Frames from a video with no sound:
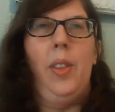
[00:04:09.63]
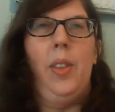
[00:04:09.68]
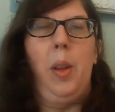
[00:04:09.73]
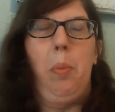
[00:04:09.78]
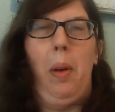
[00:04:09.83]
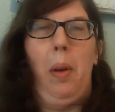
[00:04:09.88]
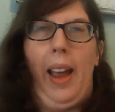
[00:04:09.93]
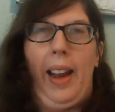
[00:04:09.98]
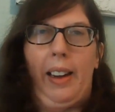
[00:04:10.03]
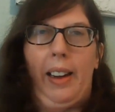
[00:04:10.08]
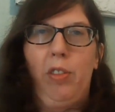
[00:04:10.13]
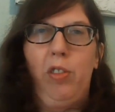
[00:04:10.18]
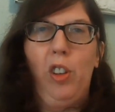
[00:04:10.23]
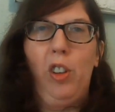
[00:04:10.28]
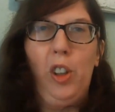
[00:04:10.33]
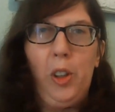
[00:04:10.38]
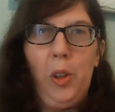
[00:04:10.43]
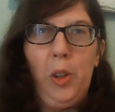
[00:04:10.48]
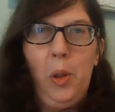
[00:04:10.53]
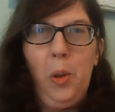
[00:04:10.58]
The black
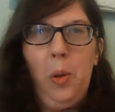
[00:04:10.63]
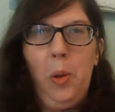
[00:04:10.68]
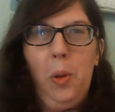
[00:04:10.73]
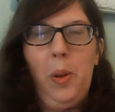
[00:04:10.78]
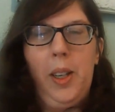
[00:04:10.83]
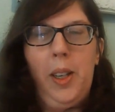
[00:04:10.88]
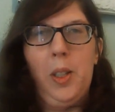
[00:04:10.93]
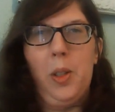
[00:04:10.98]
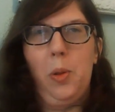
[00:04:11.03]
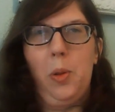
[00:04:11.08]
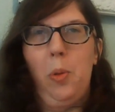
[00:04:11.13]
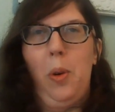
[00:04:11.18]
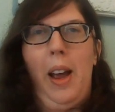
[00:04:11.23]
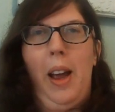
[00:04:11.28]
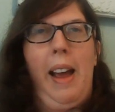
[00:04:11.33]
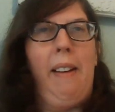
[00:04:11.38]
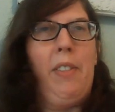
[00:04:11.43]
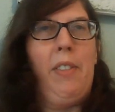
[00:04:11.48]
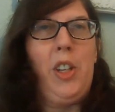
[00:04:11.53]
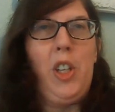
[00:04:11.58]
flu is
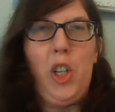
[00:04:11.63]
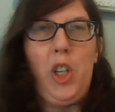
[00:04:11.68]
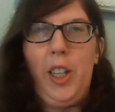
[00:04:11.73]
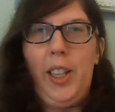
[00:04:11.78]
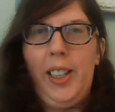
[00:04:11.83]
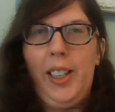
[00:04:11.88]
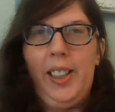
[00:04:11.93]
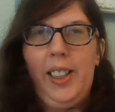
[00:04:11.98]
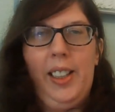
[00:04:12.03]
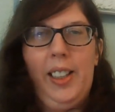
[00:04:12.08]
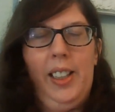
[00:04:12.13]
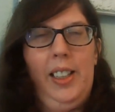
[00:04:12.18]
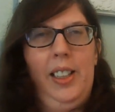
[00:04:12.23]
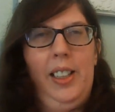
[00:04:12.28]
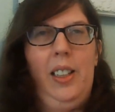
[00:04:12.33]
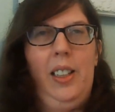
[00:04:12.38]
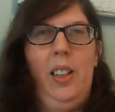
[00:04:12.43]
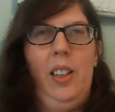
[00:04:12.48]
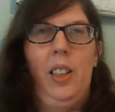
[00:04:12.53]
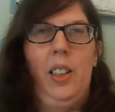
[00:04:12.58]
ravaging
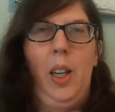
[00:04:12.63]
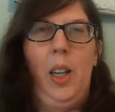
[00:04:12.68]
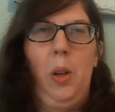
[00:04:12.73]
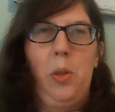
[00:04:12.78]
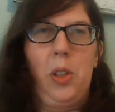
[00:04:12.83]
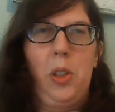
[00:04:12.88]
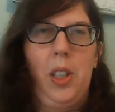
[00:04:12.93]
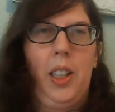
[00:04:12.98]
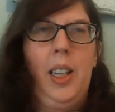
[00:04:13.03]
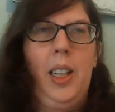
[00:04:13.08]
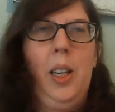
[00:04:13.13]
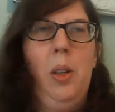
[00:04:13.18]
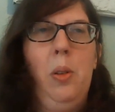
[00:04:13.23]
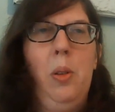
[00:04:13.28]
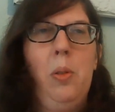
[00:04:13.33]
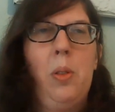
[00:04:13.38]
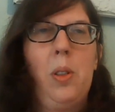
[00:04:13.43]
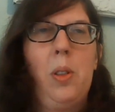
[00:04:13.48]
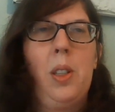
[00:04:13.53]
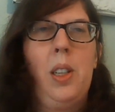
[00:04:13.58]
coast to
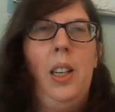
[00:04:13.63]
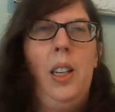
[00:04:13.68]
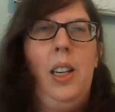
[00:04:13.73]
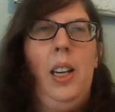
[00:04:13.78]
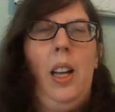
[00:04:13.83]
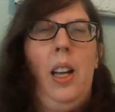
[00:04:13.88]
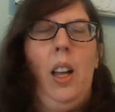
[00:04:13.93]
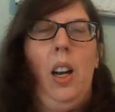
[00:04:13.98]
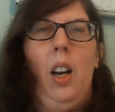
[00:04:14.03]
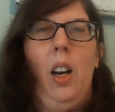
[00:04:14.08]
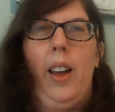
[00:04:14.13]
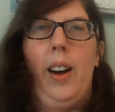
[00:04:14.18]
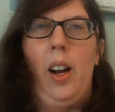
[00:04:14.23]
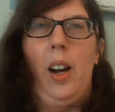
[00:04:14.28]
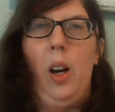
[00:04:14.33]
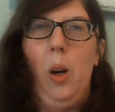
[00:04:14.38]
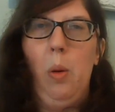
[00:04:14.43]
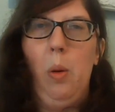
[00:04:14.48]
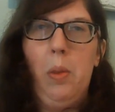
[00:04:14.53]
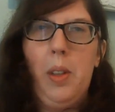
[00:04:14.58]
coast a lot
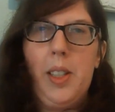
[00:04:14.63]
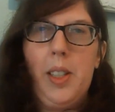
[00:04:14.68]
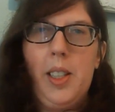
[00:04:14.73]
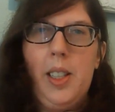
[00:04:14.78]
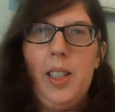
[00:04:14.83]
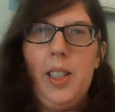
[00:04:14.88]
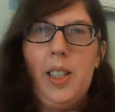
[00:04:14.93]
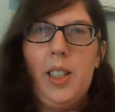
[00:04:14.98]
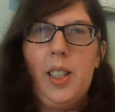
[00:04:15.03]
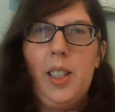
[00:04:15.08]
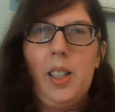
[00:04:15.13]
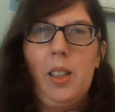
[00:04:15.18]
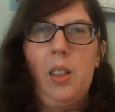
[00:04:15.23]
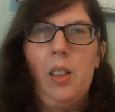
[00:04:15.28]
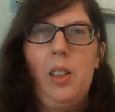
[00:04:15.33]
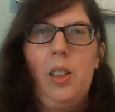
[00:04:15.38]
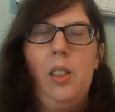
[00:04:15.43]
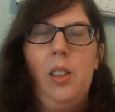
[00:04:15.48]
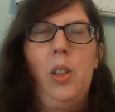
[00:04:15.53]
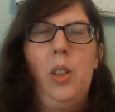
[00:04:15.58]
of homelessness
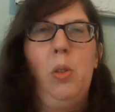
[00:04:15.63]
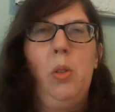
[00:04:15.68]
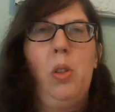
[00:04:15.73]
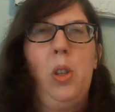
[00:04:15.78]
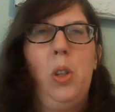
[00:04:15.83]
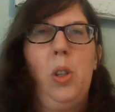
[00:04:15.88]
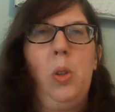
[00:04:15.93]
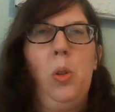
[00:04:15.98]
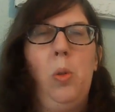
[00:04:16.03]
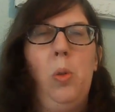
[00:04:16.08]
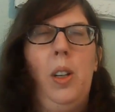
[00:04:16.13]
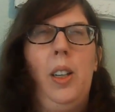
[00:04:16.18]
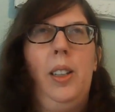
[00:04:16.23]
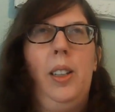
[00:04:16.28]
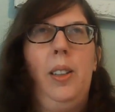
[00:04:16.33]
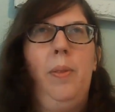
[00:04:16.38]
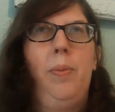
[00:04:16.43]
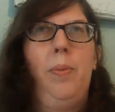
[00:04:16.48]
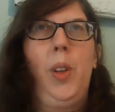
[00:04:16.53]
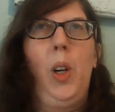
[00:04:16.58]
due to
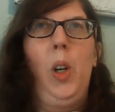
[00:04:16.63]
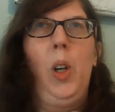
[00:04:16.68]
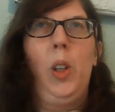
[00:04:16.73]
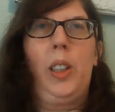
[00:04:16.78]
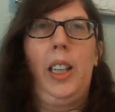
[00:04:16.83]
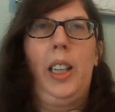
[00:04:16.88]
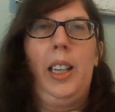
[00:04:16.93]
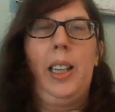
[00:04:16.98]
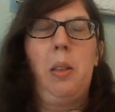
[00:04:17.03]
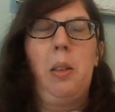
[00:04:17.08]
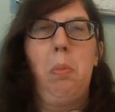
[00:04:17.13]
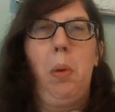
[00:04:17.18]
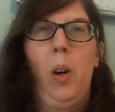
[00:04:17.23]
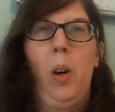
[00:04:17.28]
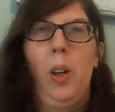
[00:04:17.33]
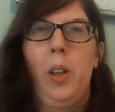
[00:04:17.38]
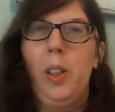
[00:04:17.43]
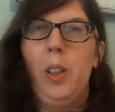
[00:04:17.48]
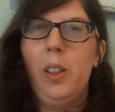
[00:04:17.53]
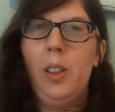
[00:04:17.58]
um, Hurricane
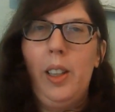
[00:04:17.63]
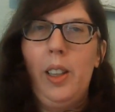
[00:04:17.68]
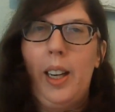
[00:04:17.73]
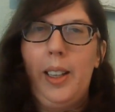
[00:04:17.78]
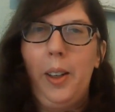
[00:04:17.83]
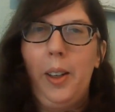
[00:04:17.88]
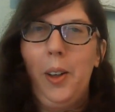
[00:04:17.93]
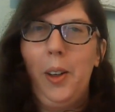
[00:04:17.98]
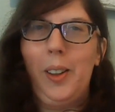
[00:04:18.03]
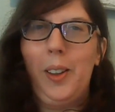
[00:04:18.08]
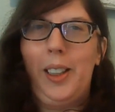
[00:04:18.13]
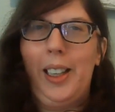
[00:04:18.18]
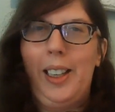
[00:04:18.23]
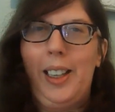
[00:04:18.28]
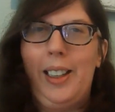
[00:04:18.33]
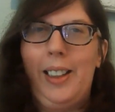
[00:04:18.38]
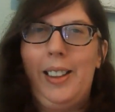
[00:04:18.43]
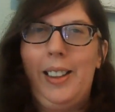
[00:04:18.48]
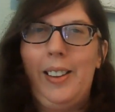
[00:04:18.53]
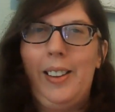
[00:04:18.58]
Barton, a
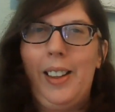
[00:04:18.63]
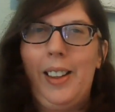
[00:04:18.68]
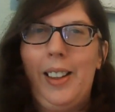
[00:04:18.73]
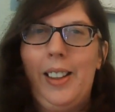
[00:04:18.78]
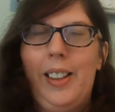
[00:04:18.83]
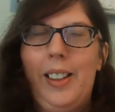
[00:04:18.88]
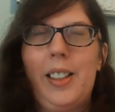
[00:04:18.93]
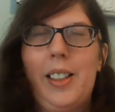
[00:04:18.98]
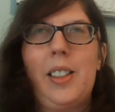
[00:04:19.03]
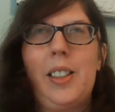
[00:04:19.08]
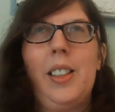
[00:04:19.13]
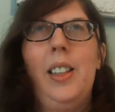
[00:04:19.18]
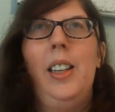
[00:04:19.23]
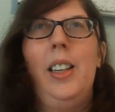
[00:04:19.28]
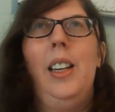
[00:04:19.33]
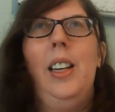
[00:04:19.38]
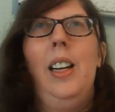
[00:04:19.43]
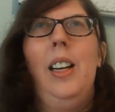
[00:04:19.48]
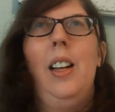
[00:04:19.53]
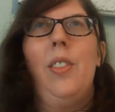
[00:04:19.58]
hurricane that hit
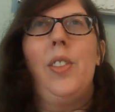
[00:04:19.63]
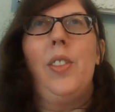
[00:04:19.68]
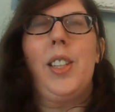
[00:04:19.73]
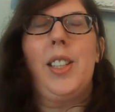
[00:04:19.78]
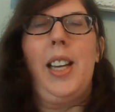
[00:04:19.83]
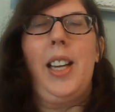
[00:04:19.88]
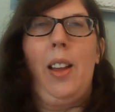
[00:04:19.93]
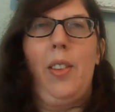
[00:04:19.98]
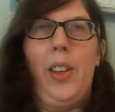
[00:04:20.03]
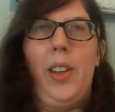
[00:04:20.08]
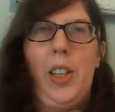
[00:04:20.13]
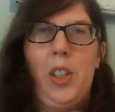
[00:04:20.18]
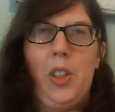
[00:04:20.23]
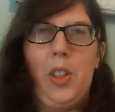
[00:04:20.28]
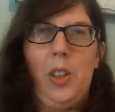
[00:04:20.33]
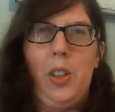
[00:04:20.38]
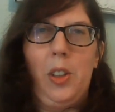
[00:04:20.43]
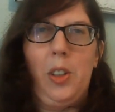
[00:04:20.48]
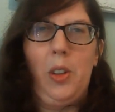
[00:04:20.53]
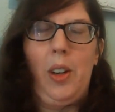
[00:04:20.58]
the
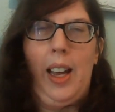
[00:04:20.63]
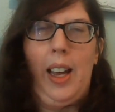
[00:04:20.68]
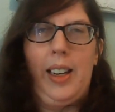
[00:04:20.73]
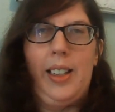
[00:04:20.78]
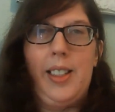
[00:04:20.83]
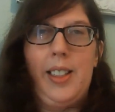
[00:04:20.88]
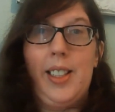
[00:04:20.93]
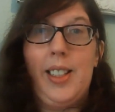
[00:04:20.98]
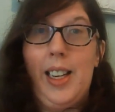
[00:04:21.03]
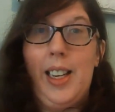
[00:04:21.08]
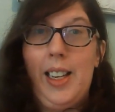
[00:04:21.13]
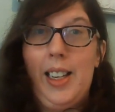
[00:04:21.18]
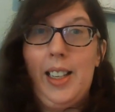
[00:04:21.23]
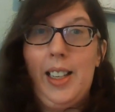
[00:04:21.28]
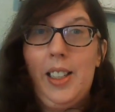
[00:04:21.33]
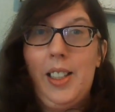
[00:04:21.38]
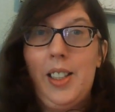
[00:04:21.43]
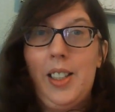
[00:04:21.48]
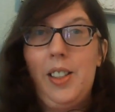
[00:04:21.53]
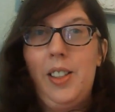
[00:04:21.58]
southeastern United
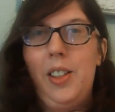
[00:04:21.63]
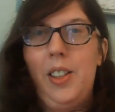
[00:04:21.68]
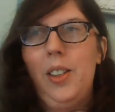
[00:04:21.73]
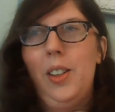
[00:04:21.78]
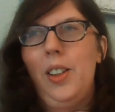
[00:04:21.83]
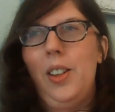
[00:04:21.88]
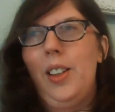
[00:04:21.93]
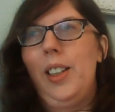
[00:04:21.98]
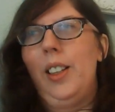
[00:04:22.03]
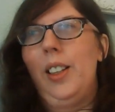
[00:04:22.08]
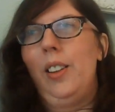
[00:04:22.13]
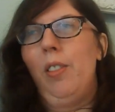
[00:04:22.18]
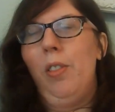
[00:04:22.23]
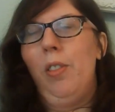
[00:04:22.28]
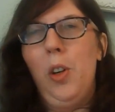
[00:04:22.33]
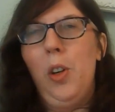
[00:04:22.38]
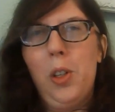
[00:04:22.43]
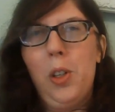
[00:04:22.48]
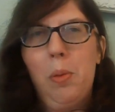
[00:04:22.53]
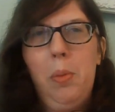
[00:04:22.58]
States during the
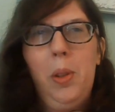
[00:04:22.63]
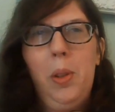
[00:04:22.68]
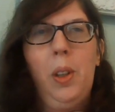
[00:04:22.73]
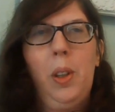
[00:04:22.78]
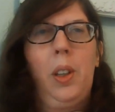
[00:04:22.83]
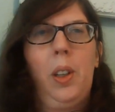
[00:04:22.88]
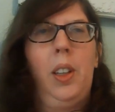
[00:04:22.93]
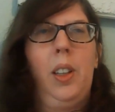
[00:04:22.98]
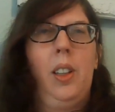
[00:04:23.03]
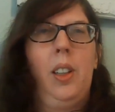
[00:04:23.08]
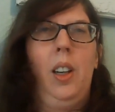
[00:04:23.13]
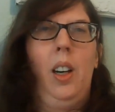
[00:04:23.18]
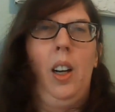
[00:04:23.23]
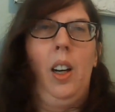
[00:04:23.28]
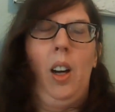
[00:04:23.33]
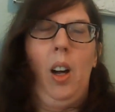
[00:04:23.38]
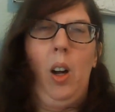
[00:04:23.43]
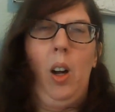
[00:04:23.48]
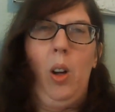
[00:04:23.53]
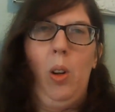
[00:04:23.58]
first book.
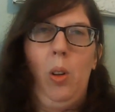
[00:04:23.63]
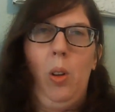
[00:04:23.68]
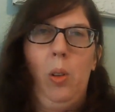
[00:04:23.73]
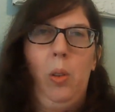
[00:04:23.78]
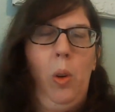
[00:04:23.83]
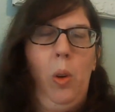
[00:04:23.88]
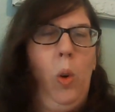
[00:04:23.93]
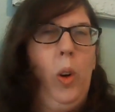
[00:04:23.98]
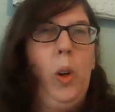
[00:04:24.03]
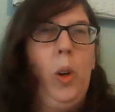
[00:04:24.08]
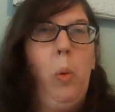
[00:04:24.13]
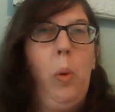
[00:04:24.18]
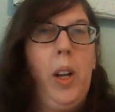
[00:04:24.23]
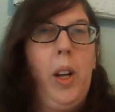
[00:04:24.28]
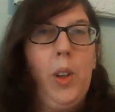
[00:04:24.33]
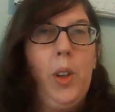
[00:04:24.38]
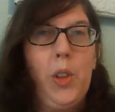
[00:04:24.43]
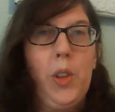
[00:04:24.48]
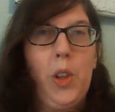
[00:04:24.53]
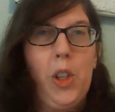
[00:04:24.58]
All oil
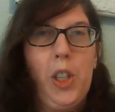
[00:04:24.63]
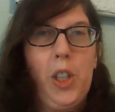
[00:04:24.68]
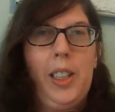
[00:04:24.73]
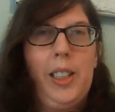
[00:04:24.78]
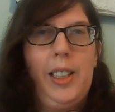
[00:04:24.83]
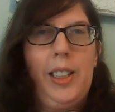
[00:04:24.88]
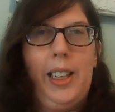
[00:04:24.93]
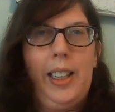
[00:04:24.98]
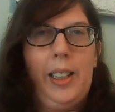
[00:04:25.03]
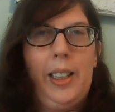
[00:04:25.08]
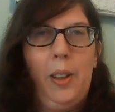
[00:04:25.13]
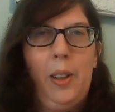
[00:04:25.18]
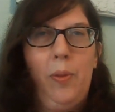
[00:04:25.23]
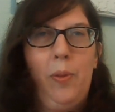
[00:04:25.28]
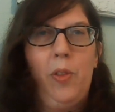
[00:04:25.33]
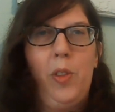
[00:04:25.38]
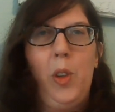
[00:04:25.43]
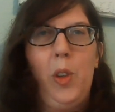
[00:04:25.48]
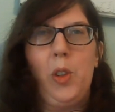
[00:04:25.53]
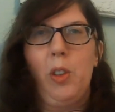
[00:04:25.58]
wells are shut
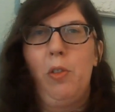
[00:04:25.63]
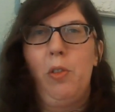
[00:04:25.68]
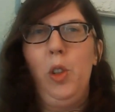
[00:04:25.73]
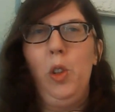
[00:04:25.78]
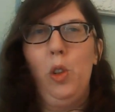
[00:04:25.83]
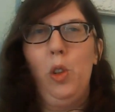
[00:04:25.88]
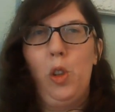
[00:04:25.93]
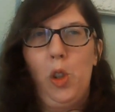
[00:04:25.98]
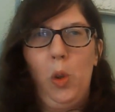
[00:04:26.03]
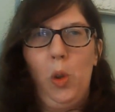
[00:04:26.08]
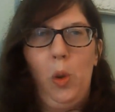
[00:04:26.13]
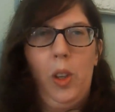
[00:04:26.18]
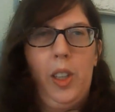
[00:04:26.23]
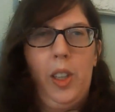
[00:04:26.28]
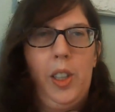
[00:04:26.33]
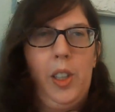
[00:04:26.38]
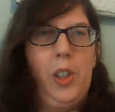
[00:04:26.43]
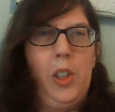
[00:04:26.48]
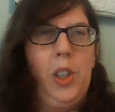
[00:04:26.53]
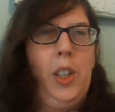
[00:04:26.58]
down. There's a fuel
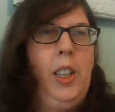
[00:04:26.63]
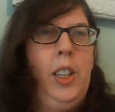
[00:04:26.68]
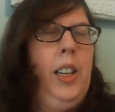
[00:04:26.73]
shortage.